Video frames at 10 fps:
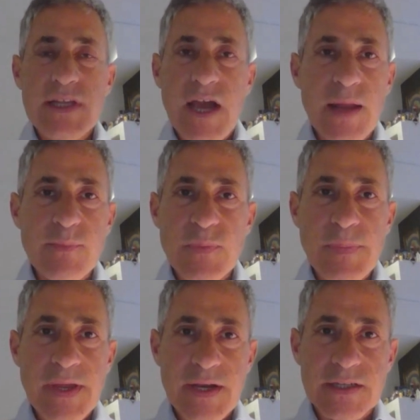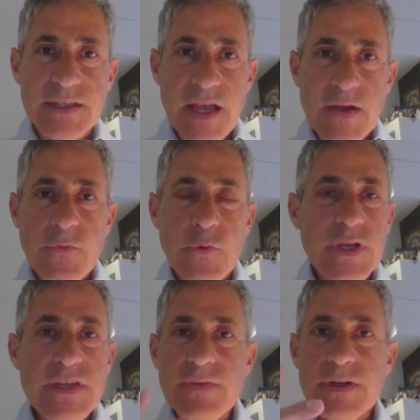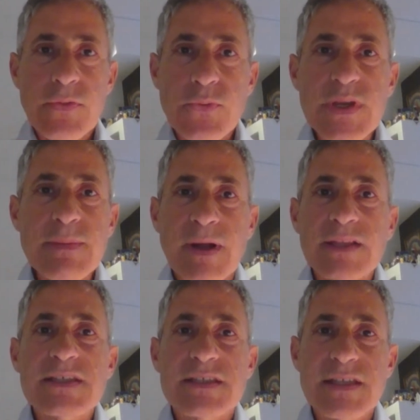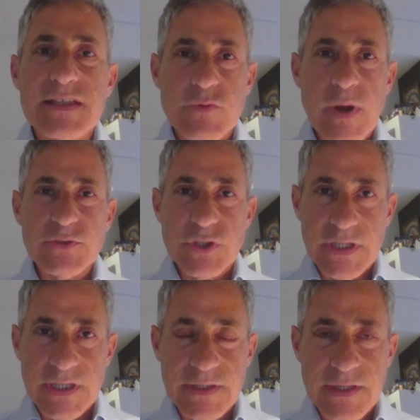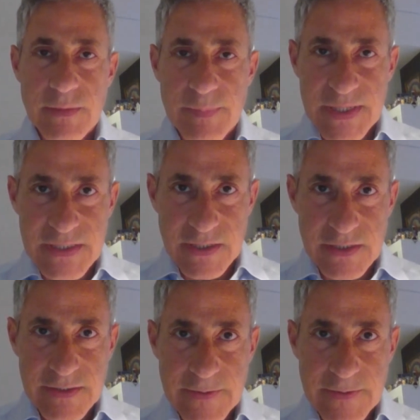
unprepared for even a 3 month disruption in their business.